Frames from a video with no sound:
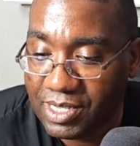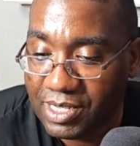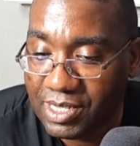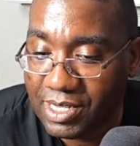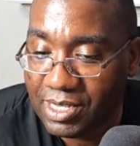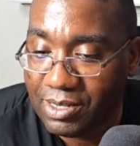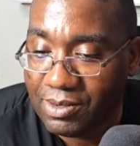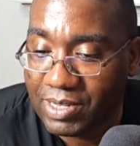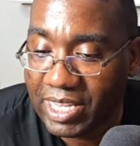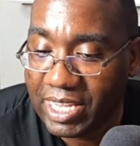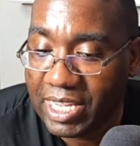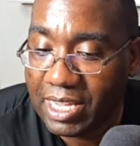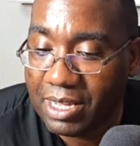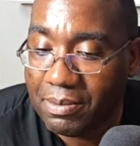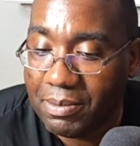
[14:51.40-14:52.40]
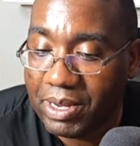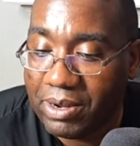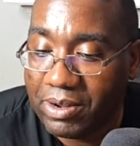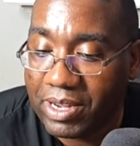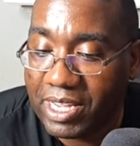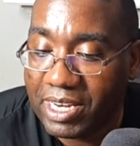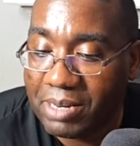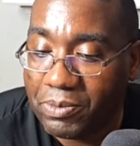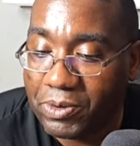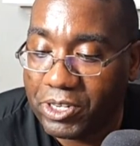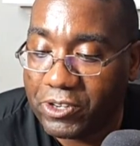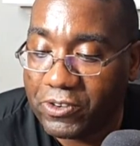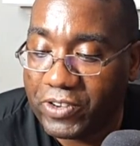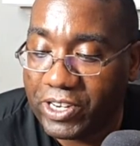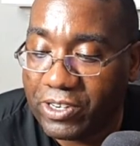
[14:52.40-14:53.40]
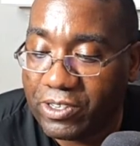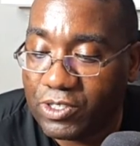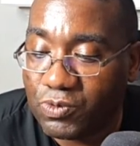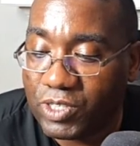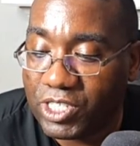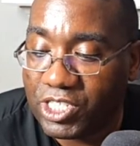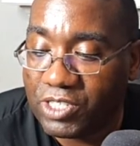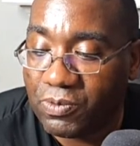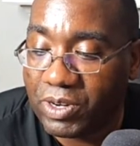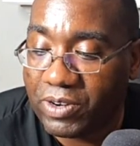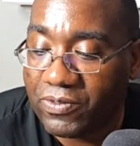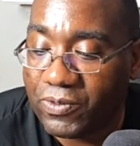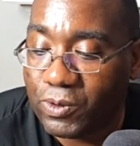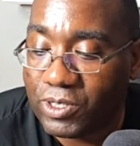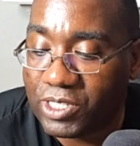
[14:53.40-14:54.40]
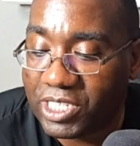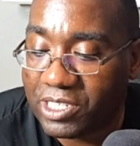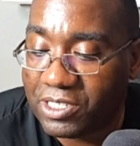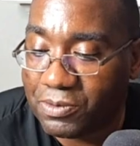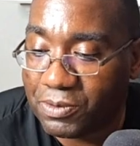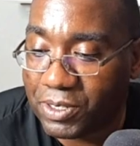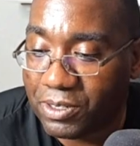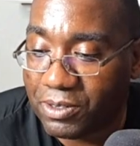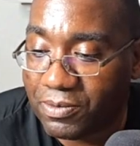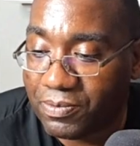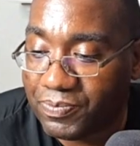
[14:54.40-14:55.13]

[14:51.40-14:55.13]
Okay, American and British fighters rush to reinforce Israel.